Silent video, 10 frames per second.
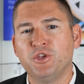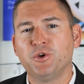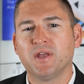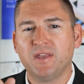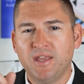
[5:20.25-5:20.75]

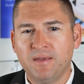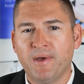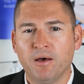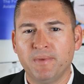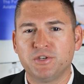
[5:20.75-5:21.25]
You can
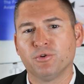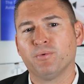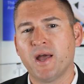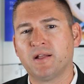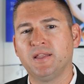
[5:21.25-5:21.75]
email me
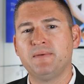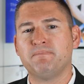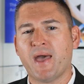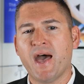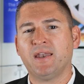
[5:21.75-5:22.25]
directly,
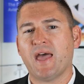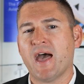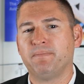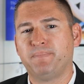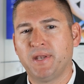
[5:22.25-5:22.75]

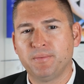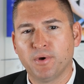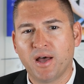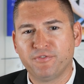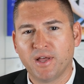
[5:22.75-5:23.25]

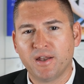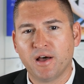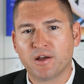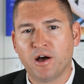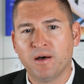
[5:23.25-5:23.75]

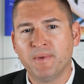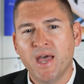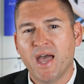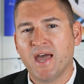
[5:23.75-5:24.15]
matt@bwifly.com.